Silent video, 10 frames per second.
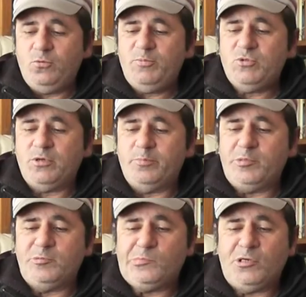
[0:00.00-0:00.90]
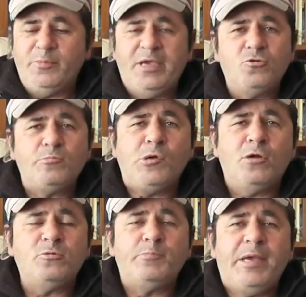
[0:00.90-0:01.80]
website built by a man called
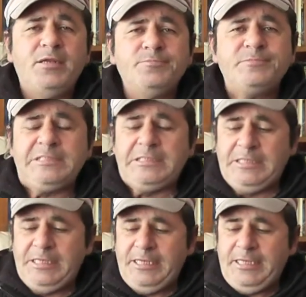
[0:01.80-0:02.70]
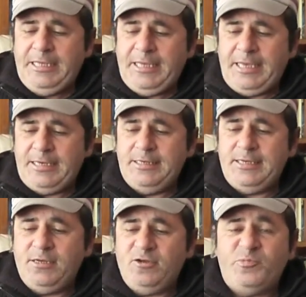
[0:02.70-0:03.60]
Michael Bennett, and
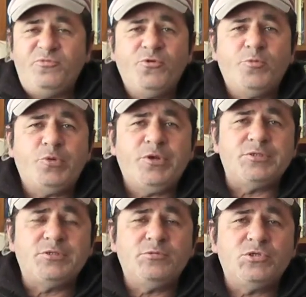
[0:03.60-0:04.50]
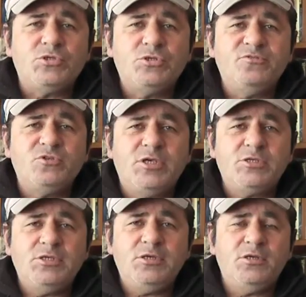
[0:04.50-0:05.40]
I've been very impressed with the service
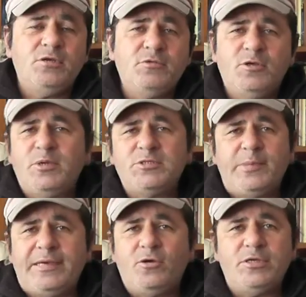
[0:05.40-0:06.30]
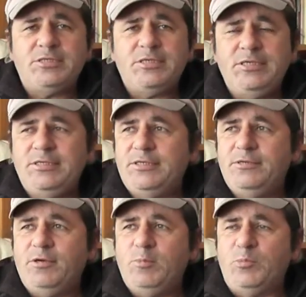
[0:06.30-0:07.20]
actually. I don't know much about IT, you
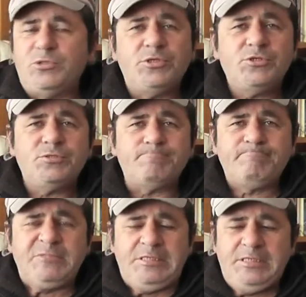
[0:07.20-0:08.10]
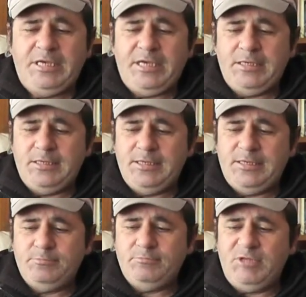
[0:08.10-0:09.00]
know, I'm a musician,
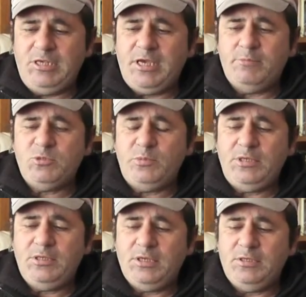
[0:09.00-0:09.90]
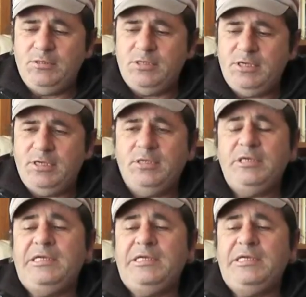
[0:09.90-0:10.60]
and he came to me and